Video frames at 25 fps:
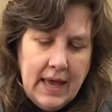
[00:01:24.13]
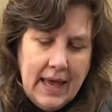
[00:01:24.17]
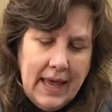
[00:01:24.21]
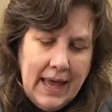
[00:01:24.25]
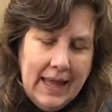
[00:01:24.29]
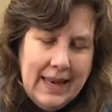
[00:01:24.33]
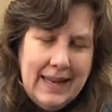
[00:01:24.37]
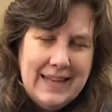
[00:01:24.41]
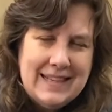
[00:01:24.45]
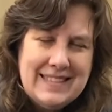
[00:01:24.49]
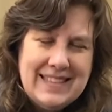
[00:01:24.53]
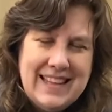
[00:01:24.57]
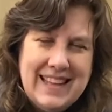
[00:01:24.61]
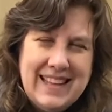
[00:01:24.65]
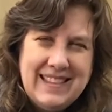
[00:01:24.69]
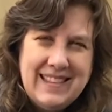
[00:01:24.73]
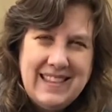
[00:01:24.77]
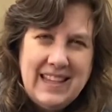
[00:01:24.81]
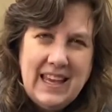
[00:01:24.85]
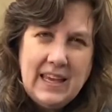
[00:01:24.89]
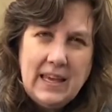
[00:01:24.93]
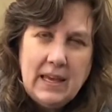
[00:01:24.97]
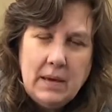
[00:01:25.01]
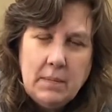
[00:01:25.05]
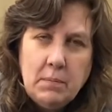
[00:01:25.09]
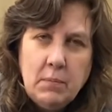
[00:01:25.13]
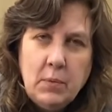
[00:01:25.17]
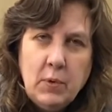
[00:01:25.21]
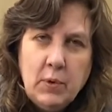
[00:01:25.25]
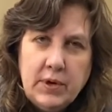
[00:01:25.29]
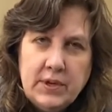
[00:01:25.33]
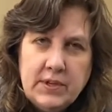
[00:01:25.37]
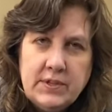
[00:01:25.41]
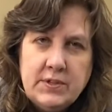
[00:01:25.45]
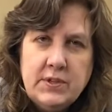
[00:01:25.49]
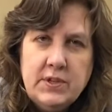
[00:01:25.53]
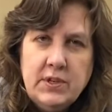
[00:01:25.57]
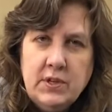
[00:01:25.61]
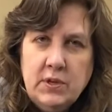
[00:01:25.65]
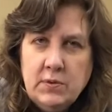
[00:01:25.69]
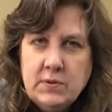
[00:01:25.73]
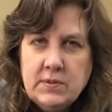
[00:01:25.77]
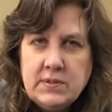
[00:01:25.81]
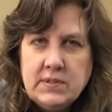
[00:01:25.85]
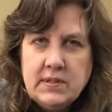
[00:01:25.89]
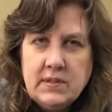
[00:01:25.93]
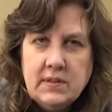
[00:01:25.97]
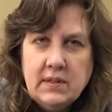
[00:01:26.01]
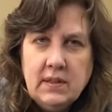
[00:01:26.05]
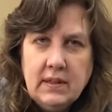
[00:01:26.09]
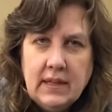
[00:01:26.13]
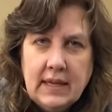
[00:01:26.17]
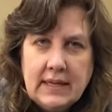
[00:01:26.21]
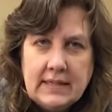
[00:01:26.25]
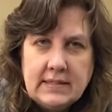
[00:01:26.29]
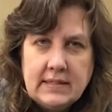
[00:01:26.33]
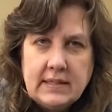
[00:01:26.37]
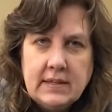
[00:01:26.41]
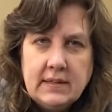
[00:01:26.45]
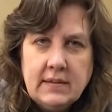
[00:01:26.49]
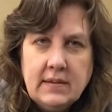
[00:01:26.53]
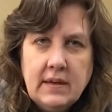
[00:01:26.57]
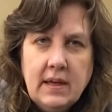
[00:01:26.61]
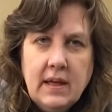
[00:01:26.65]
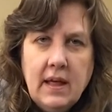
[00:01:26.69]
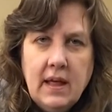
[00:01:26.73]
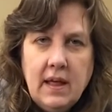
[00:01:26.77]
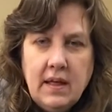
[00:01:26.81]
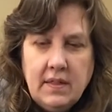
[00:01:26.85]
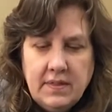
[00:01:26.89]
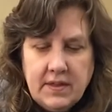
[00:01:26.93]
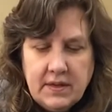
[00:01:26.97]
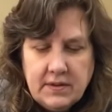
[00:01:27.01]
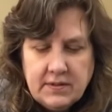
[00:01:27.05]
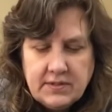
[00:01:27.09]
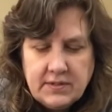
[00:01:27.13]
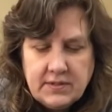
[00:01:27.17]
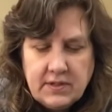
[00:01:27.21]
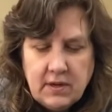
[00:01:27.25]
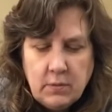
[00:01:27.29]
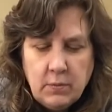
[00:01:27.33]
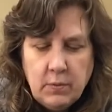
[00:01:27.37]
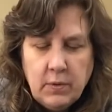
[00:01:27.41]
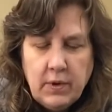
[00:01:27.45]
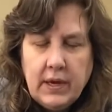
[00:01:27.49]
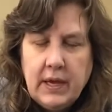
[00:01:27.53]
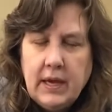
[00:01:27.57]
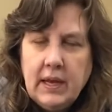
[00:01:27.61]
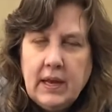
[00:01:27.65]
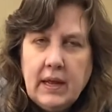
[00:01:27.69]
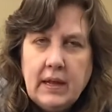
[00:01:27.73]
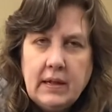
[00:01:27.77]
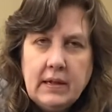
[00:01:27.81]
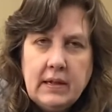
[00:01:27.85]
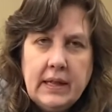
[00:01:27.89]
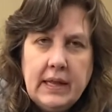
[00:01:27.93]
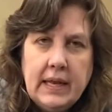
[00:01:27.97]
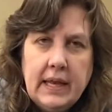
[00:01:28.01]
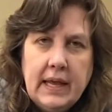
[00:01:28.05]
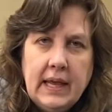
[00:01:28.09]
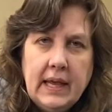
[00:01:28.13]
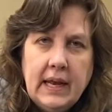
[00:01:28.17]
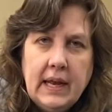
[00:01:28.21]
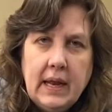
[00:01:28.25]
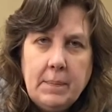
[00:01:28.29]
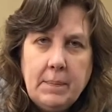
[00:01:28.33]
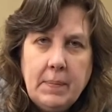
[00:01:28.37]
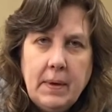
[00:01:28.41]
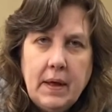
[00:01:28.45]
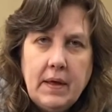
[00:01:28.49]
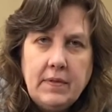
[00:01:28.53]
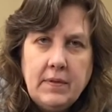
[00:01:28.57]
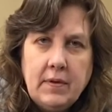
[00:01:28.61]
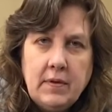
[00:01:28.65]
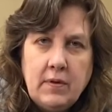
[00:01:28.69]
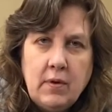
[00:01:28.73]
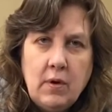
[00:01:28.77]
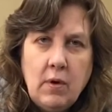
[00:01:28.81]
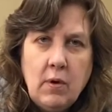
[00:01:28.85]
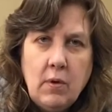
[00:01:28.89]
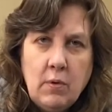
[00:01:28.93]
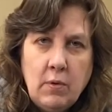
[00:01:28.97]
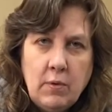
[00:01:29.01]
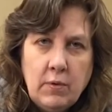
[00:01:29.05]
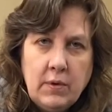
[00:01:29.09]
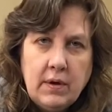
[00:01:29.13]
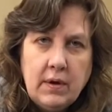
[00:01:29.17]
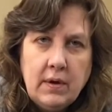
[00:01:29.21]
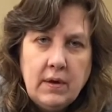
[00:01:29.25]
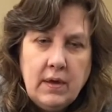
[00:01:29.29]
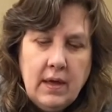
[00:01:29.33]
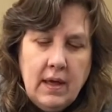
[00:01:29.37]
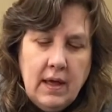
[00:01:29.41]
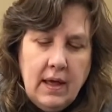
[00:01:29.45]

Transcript: And as they get more used to the lesson, they'll start working on cleaning it up on their own.